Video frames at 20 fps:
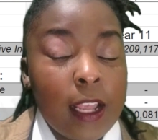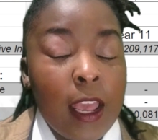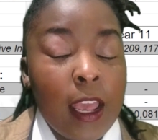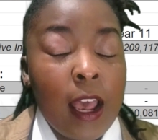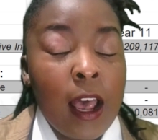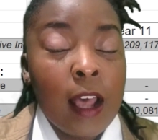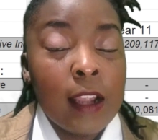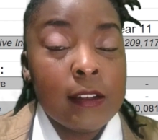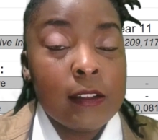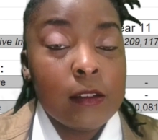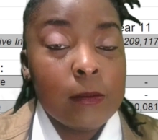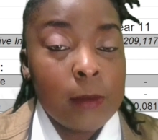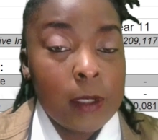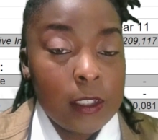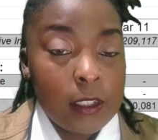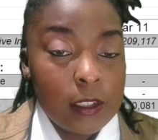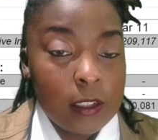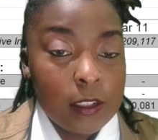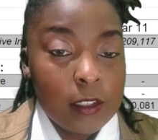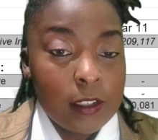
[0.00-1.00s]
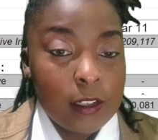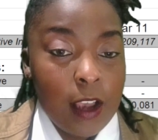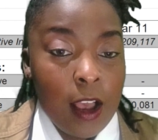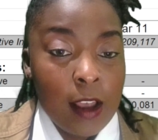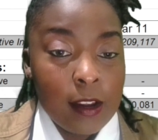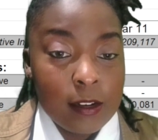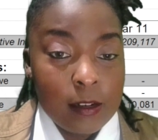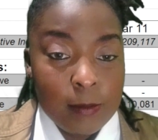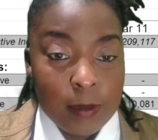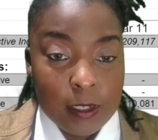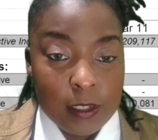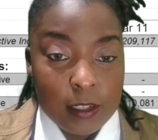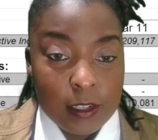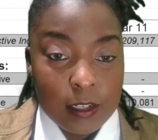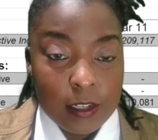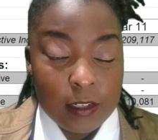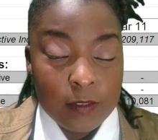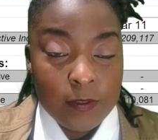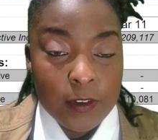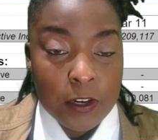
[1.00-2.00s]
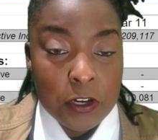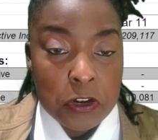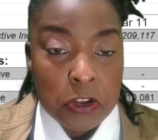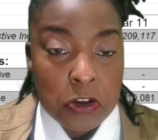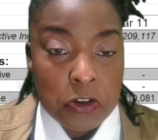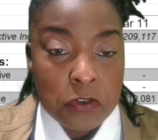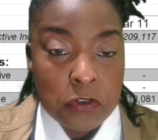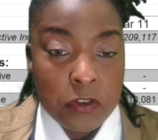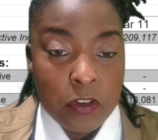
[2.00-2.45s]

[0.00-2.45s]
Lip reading: optimistic. Optimistic is very low.